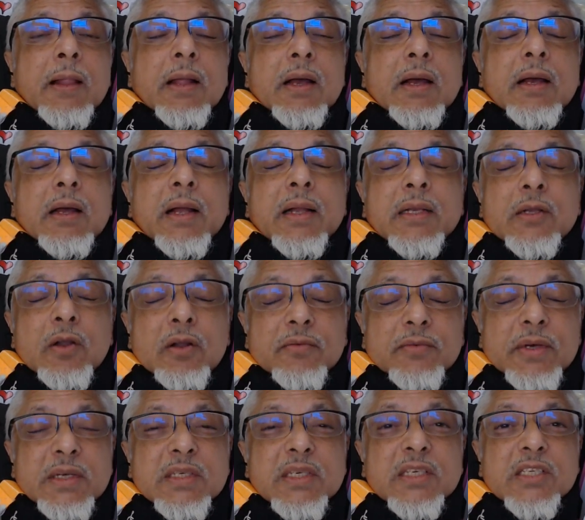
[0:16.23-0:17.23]
Actually, not
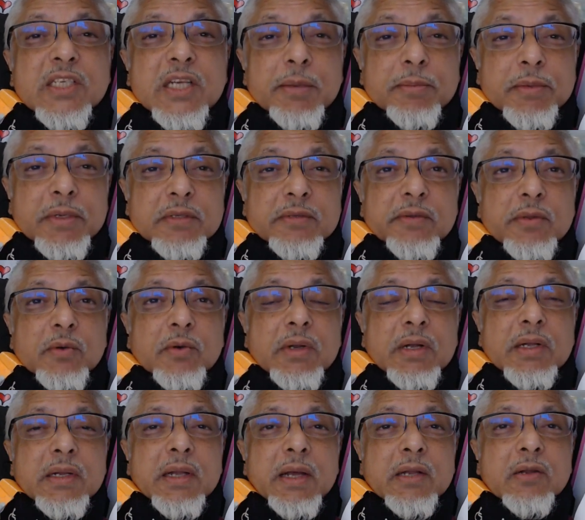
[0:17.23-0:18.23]
verses, chapters of the
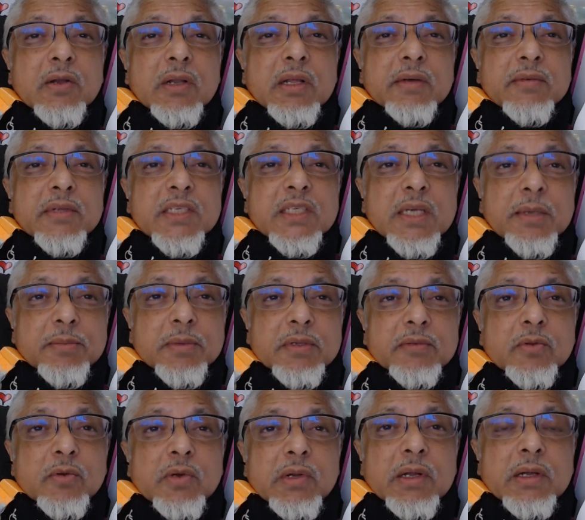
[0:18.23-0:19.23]
Quran, 9 or 11
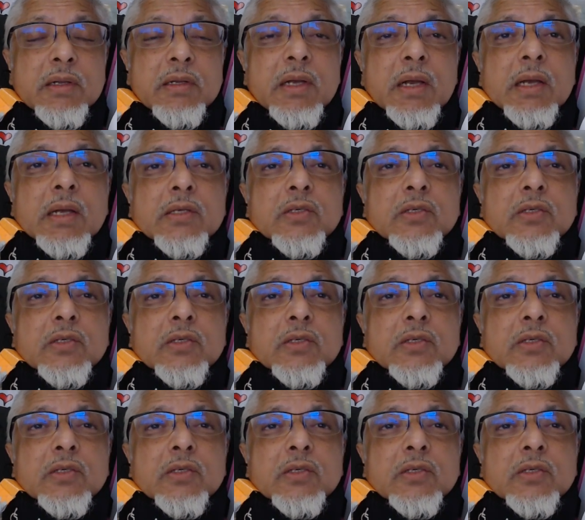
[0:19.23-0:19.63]
chapters of the Quran.